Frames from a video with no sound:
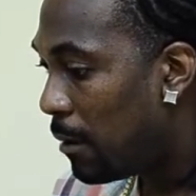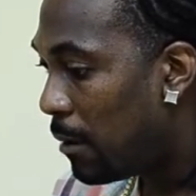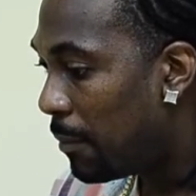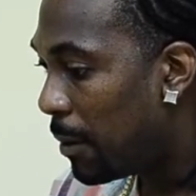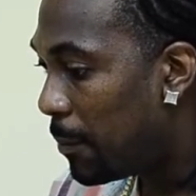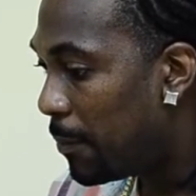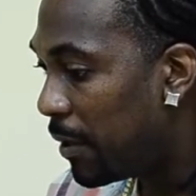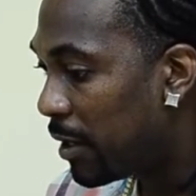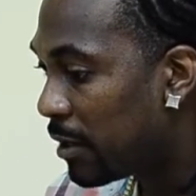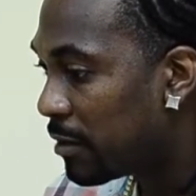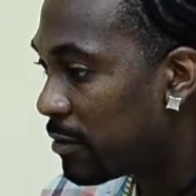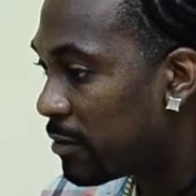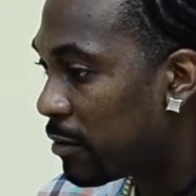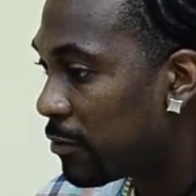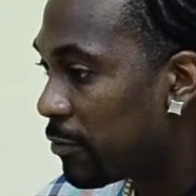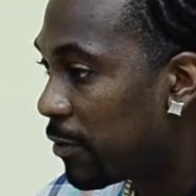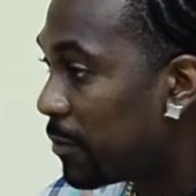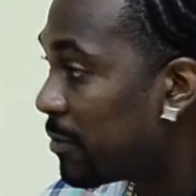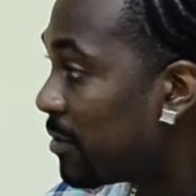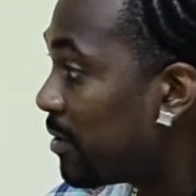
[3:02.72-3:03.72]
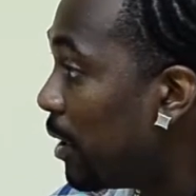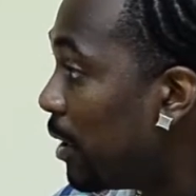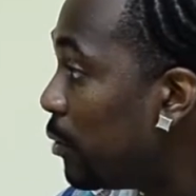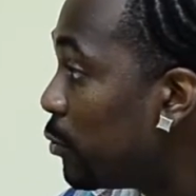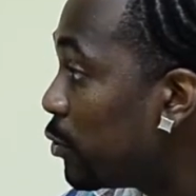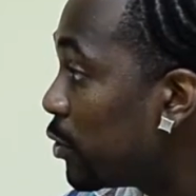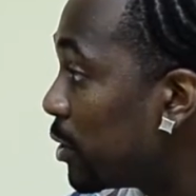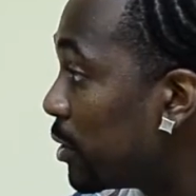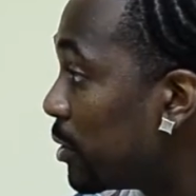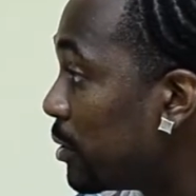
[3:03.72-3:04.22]
My parents is from St.
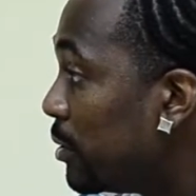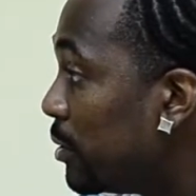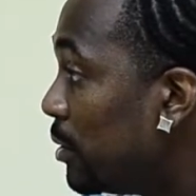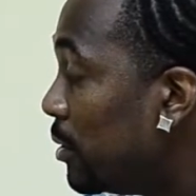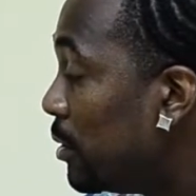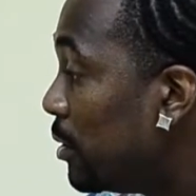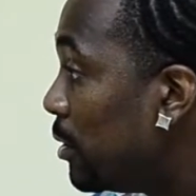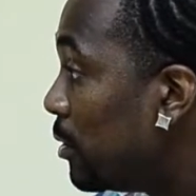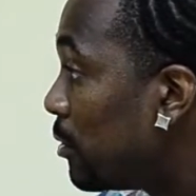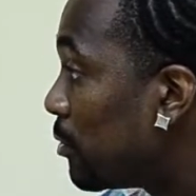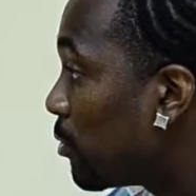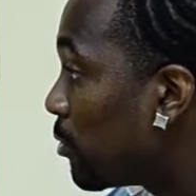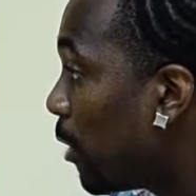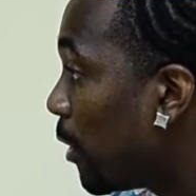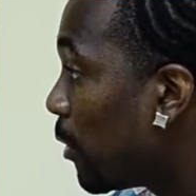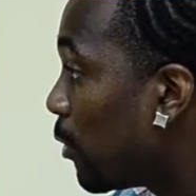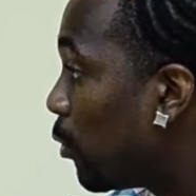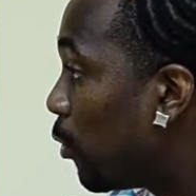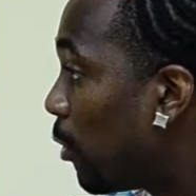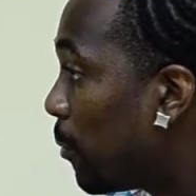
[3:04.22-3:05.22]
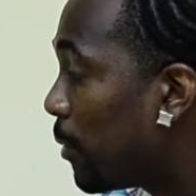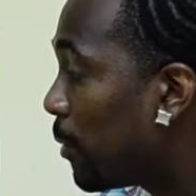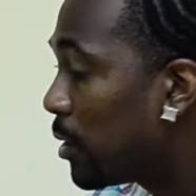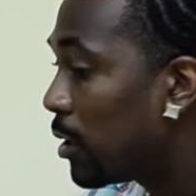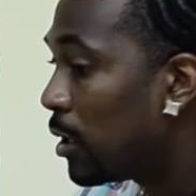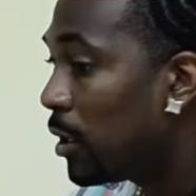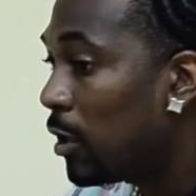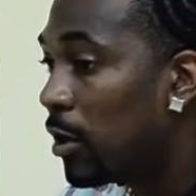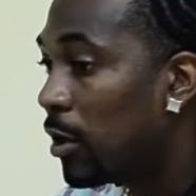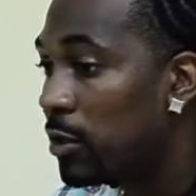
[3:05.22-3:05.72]
Lucia, so I grew up on
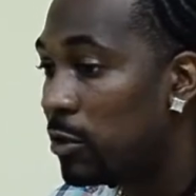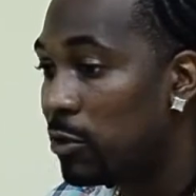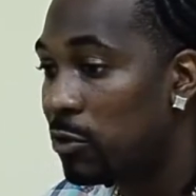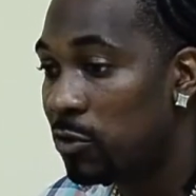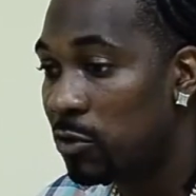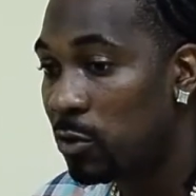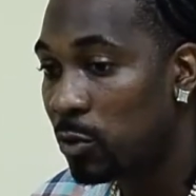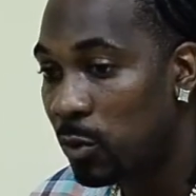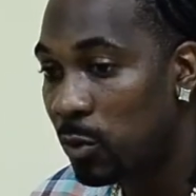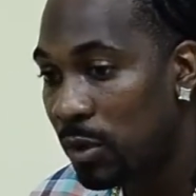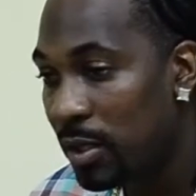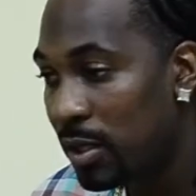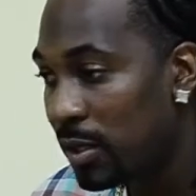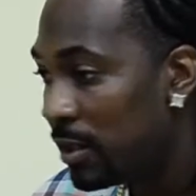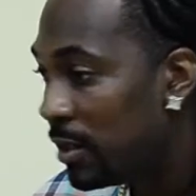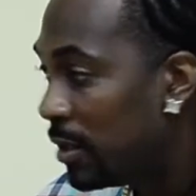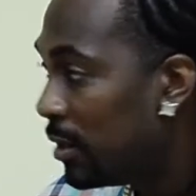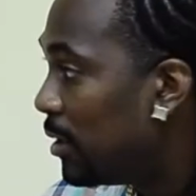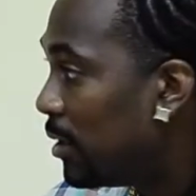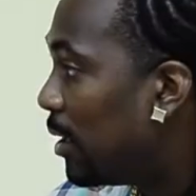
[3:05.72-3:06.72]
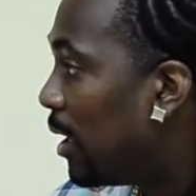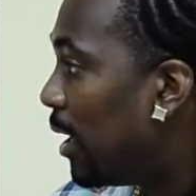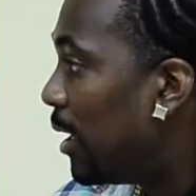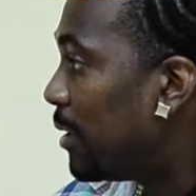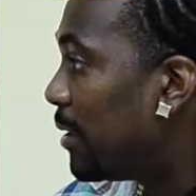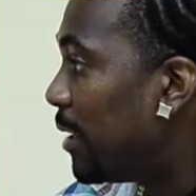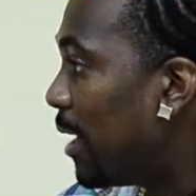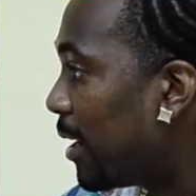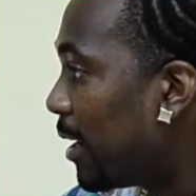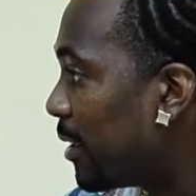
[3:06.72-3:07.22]
a lot of zouk and
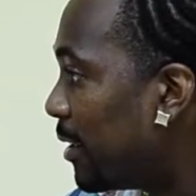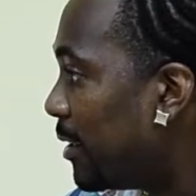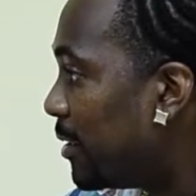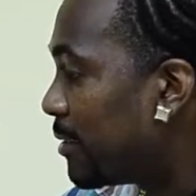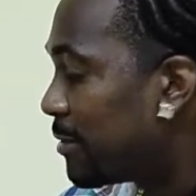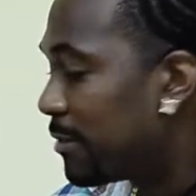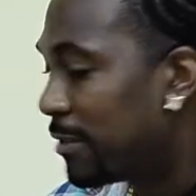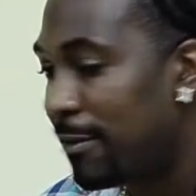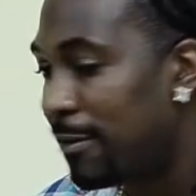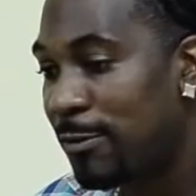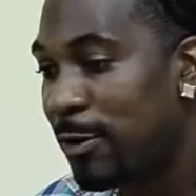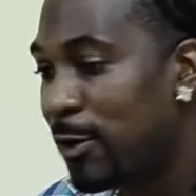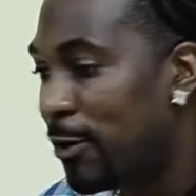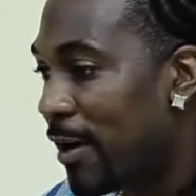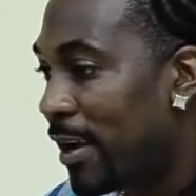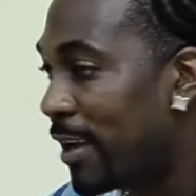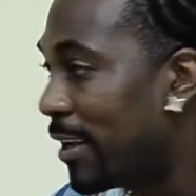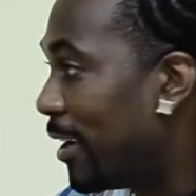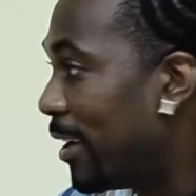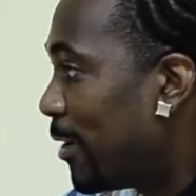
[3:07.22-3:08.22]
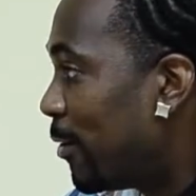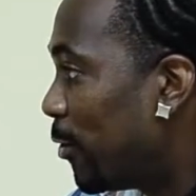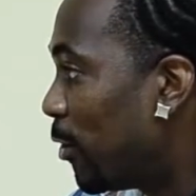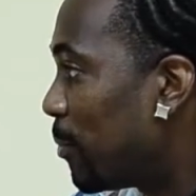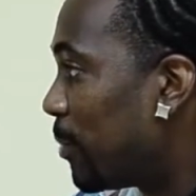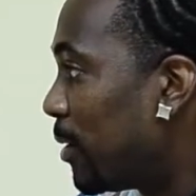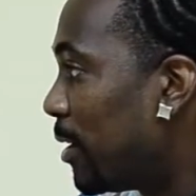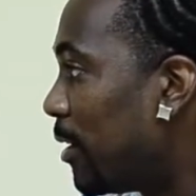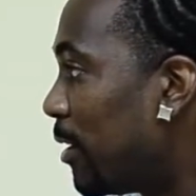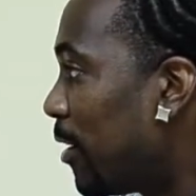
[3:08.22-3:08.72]
that kind of stuff. No reggae, I grew up
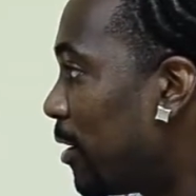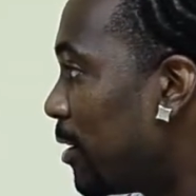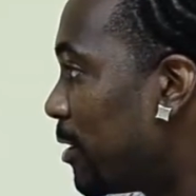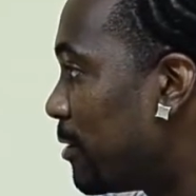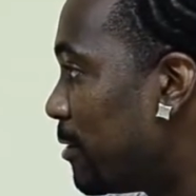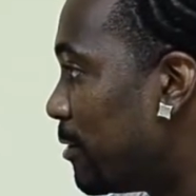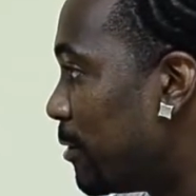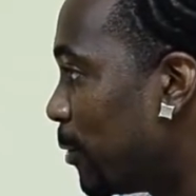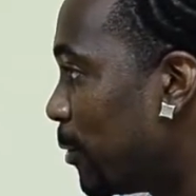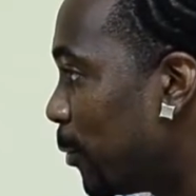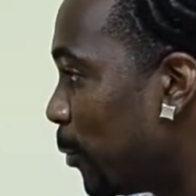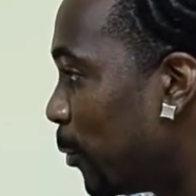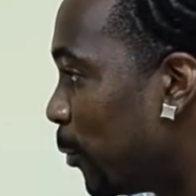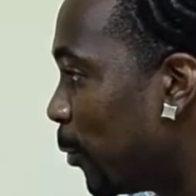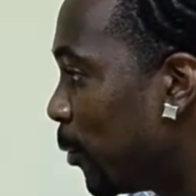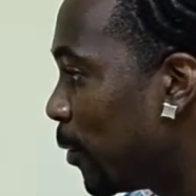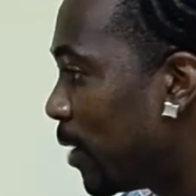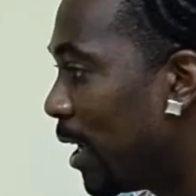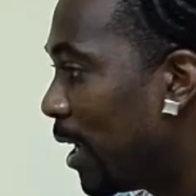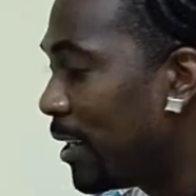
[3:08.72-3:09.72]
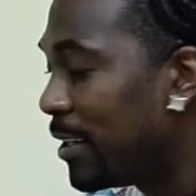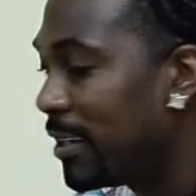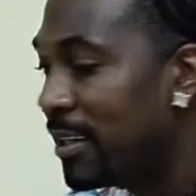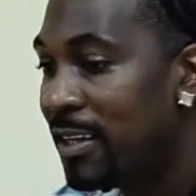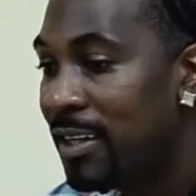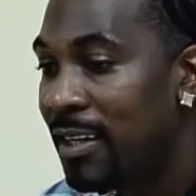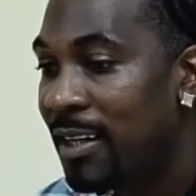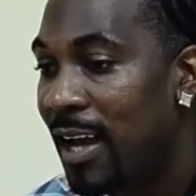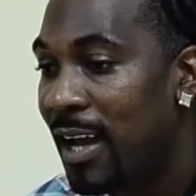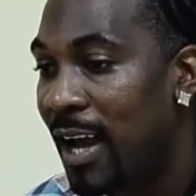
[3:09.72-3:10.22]
on a lot of zouk
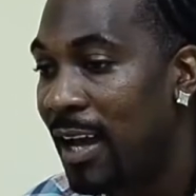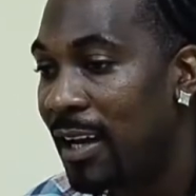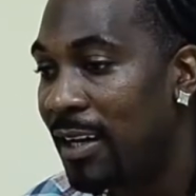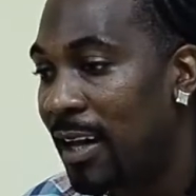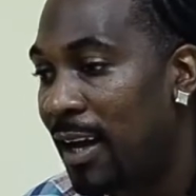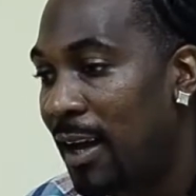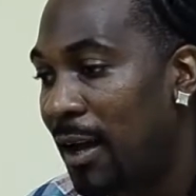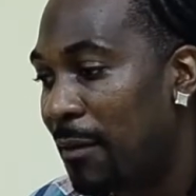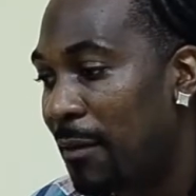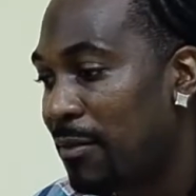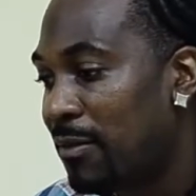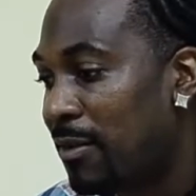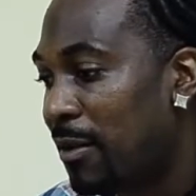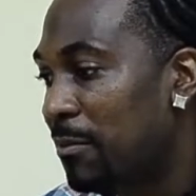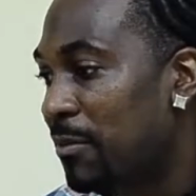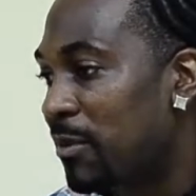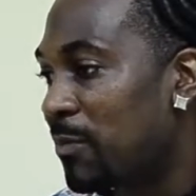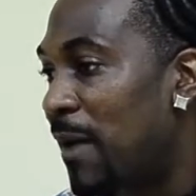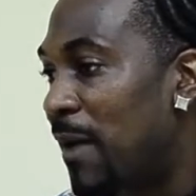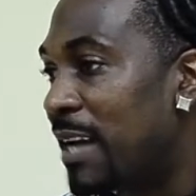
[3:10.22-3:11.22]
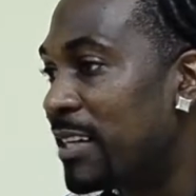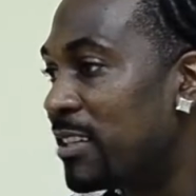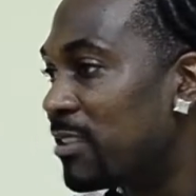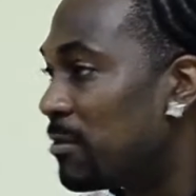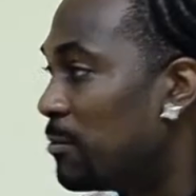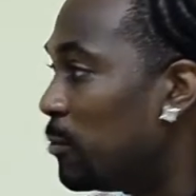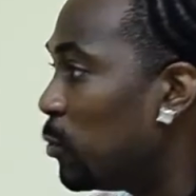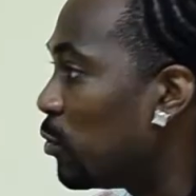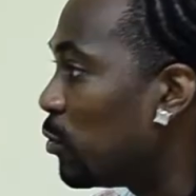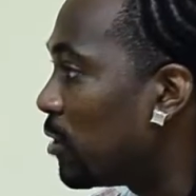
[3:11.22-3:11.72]
and some Spanish
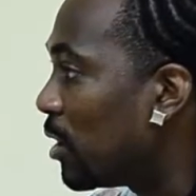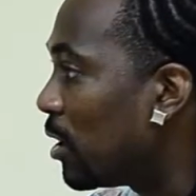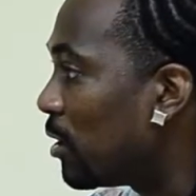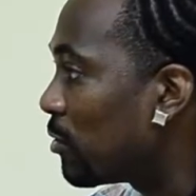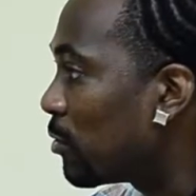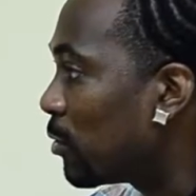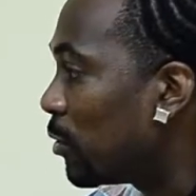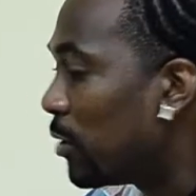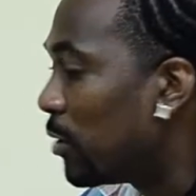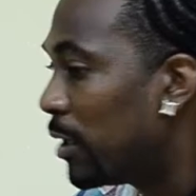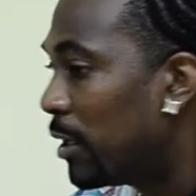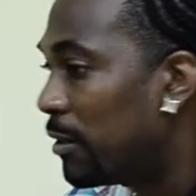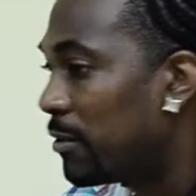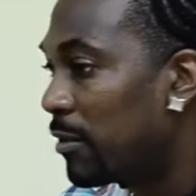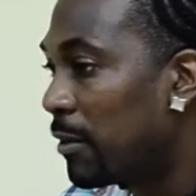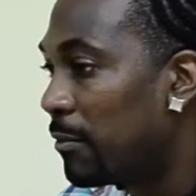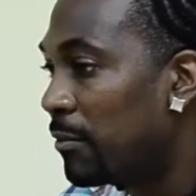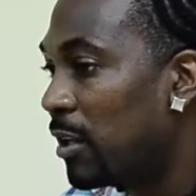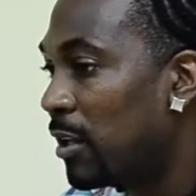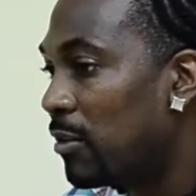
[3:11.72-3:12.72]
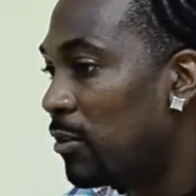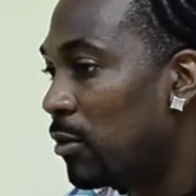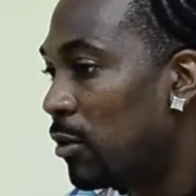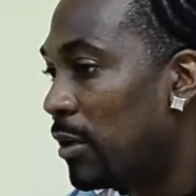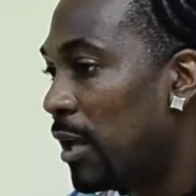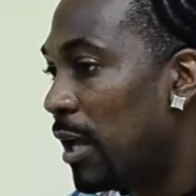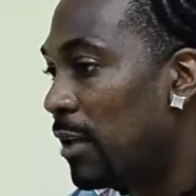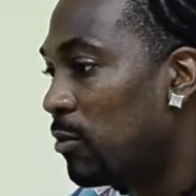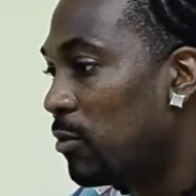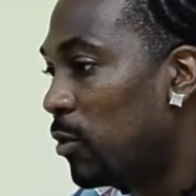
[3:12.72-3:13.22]
music. So then sometimes, you know,
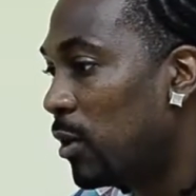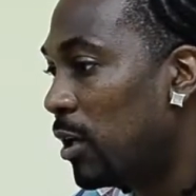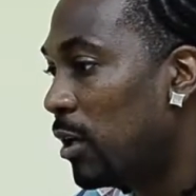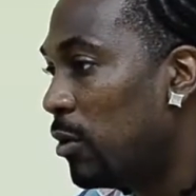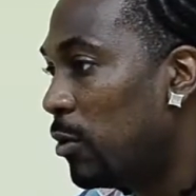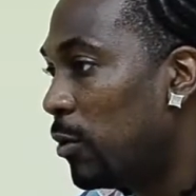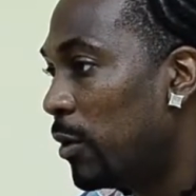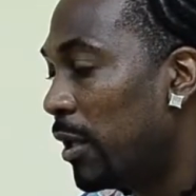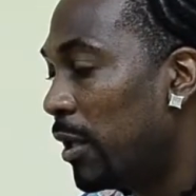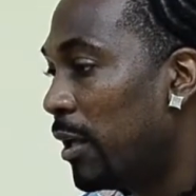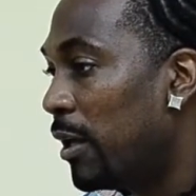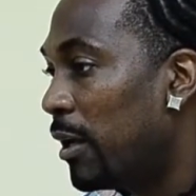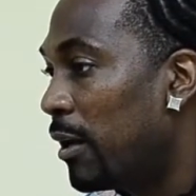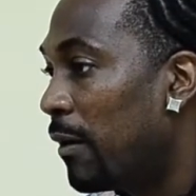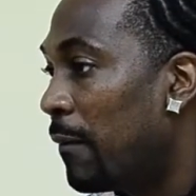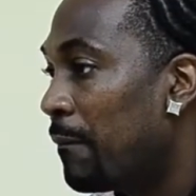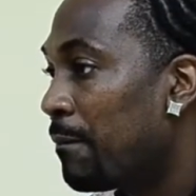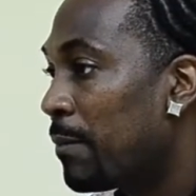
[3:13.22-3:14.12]
that's why you will hear